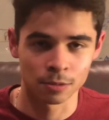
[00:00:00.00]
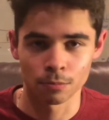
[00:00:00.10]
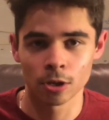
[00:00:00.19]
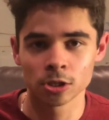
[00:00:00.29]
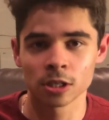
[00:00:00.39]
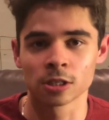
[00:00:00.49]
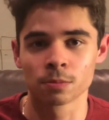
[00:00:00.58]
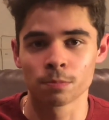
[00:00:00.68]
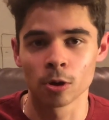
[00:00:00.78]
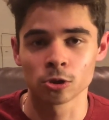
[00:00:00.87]
much
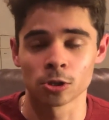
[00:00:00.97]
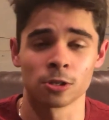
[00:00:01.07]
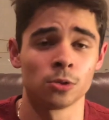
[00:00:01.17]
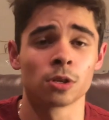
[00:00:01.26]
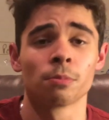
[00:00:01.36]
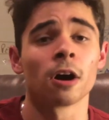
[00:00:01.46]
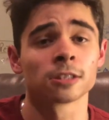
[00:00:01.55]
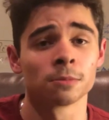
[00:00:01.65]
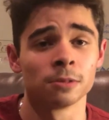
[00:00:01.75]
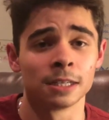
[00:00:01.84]
exposure as you can
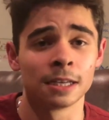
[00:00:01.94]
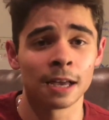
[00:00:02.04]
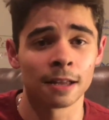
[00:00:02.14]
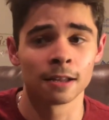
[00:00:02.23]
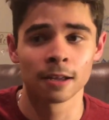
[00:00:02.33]
possibly get.